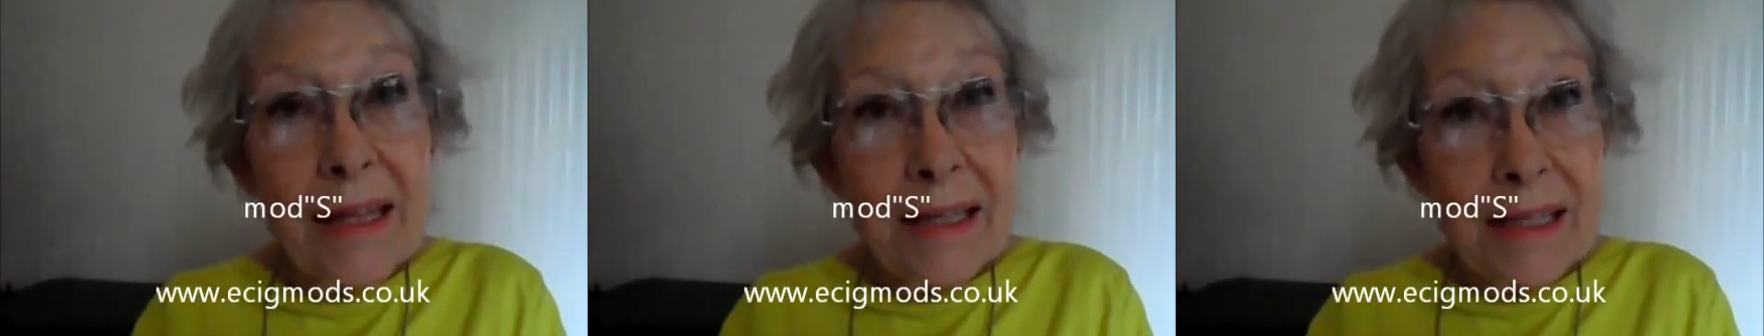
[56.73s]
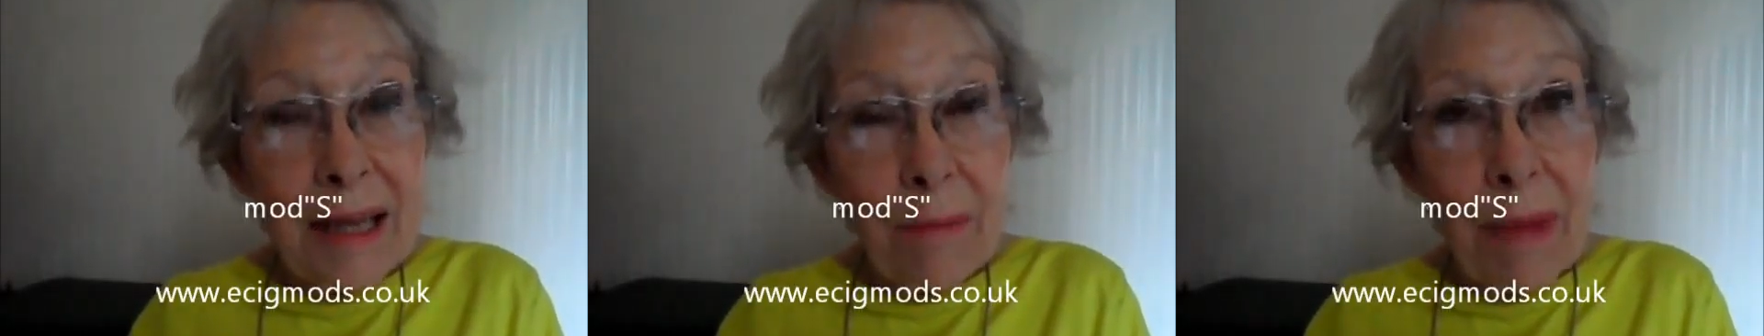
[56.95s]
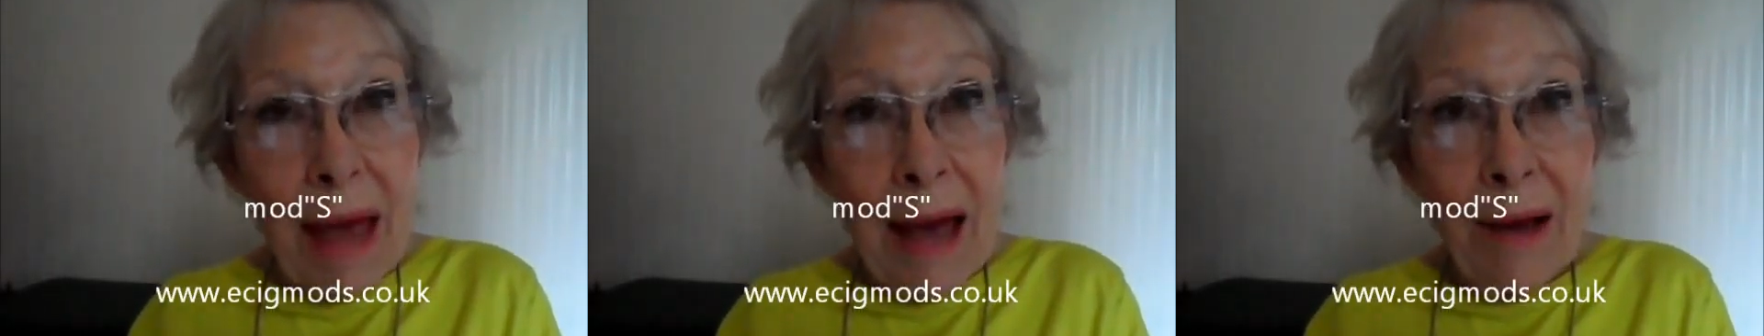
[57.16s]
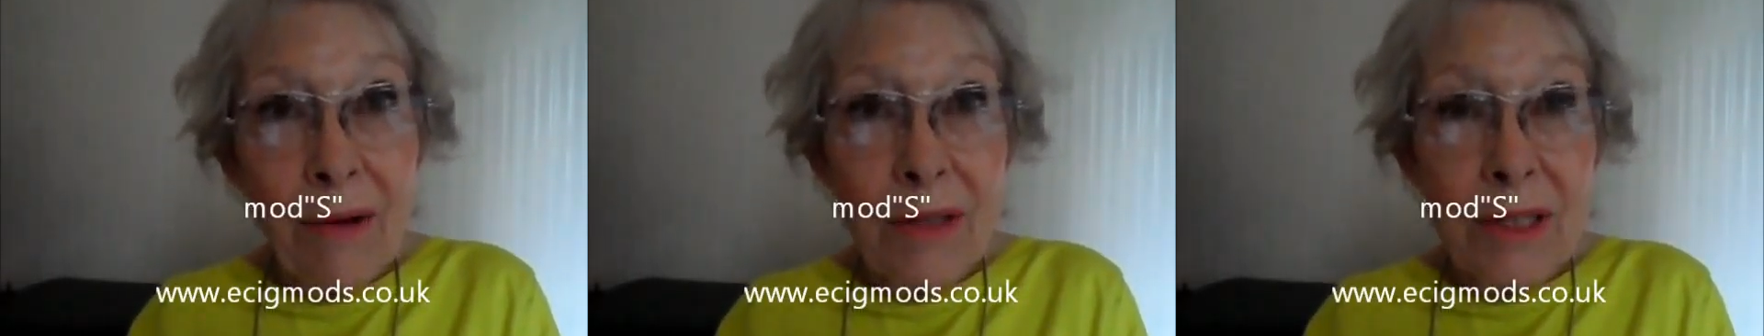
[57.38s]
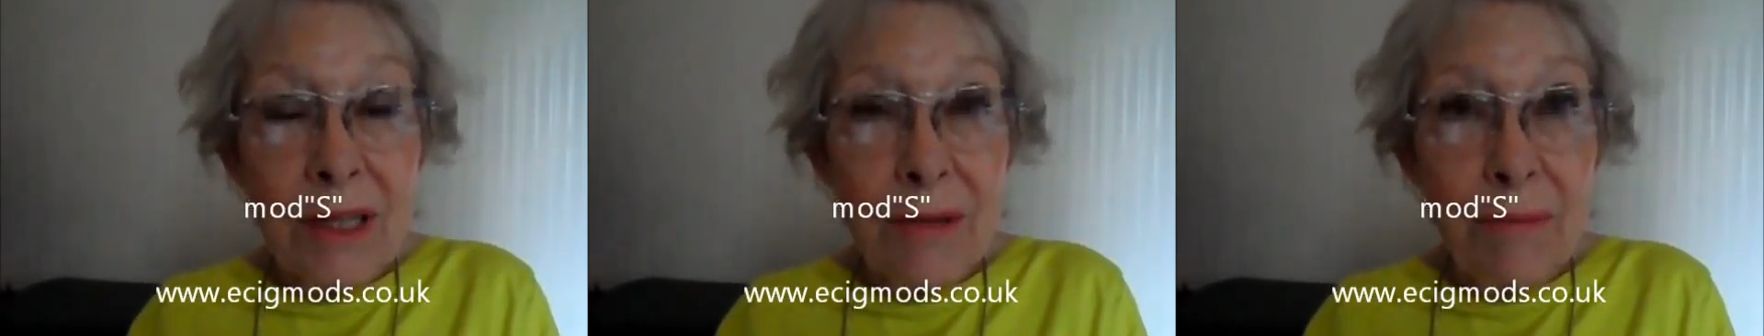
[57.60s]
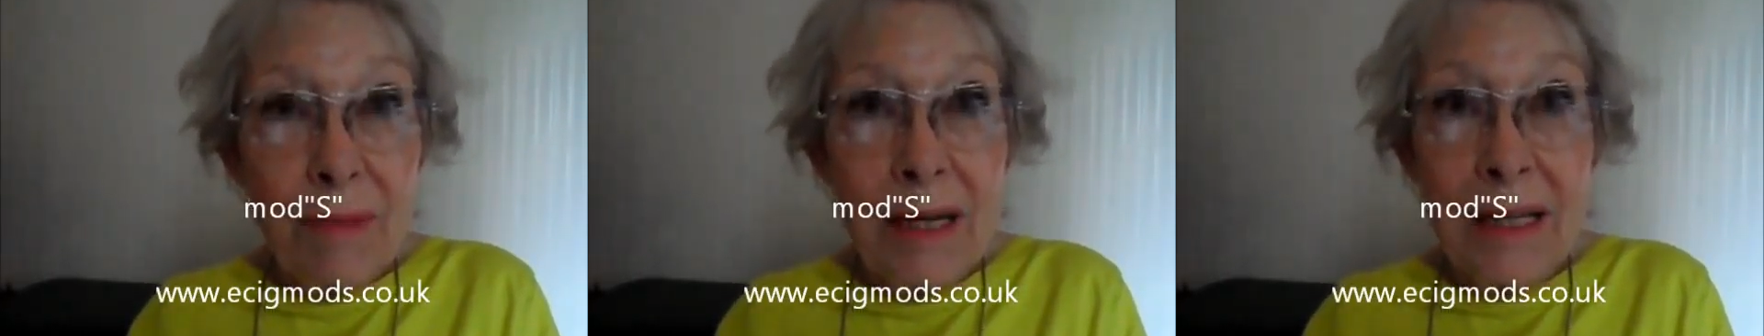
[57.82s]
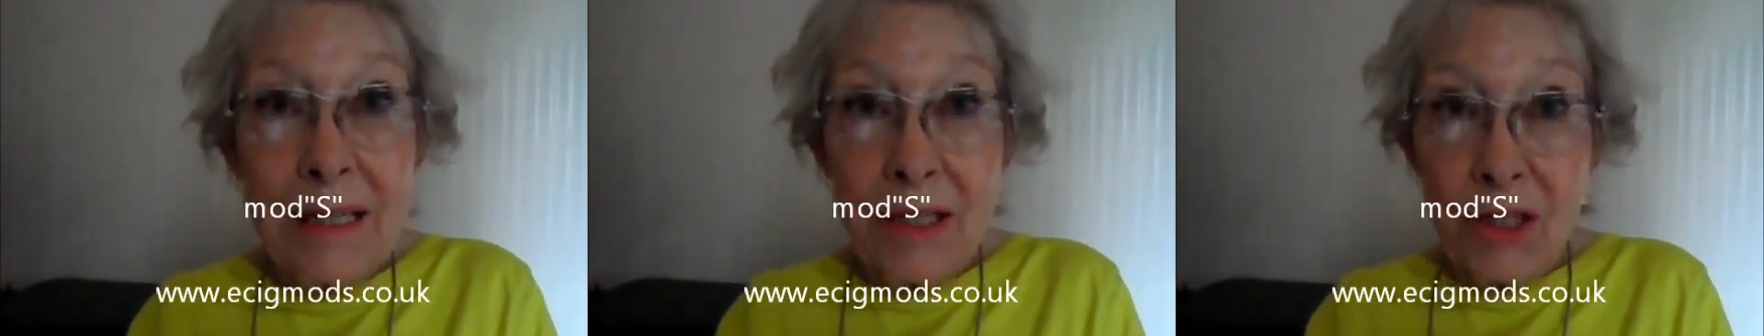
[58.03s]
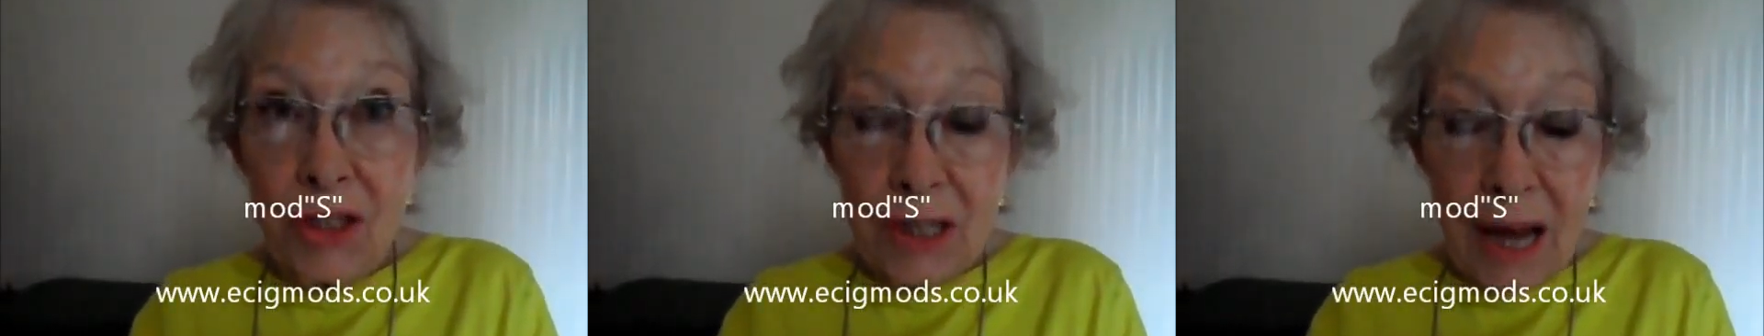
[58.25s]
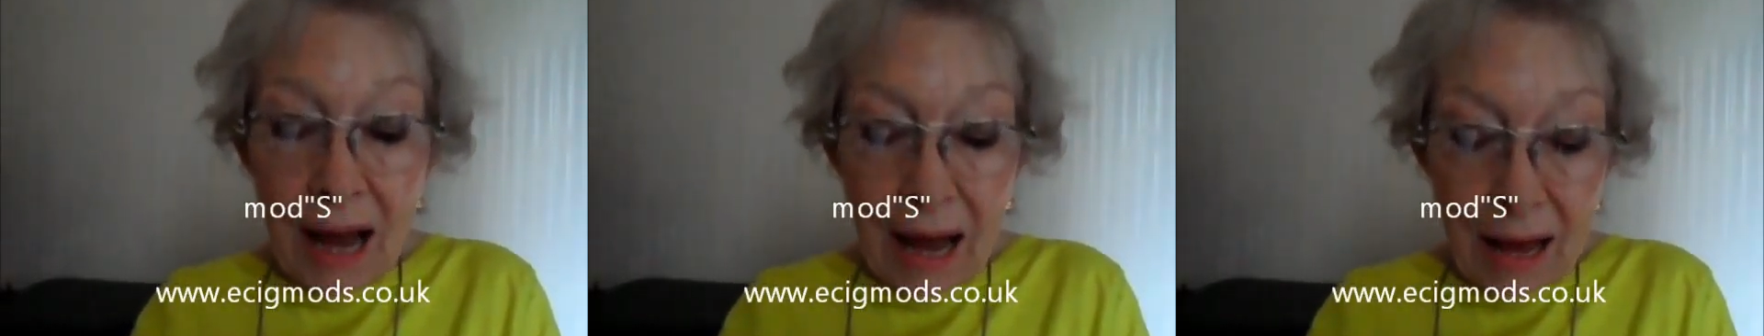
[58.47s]
and some hours and
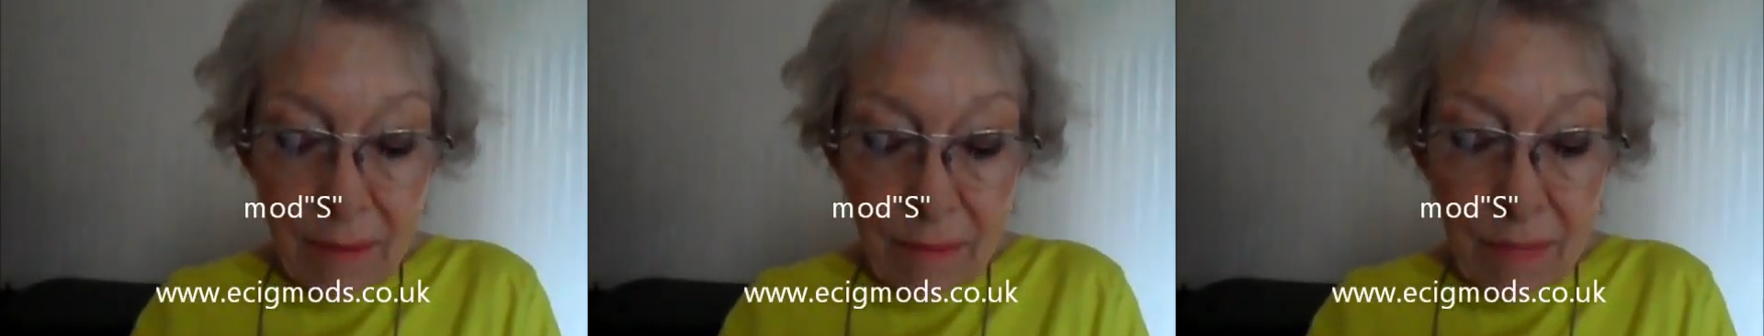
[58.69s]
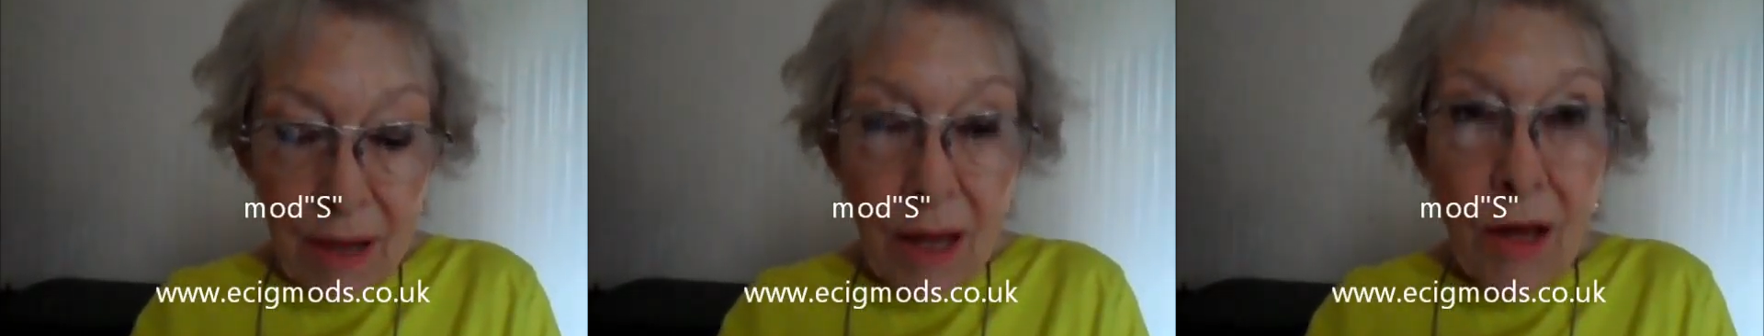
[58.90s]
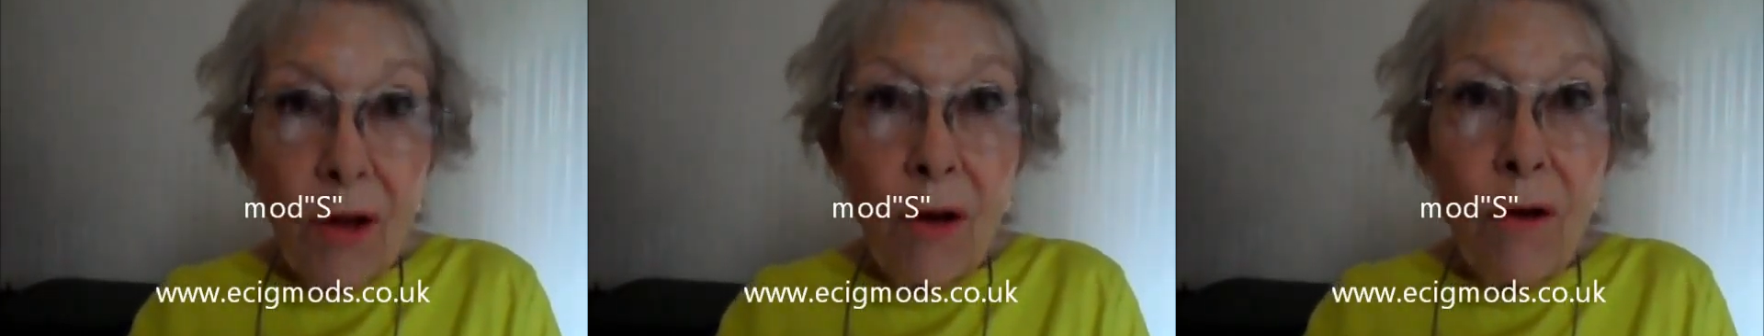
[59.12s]
minutes time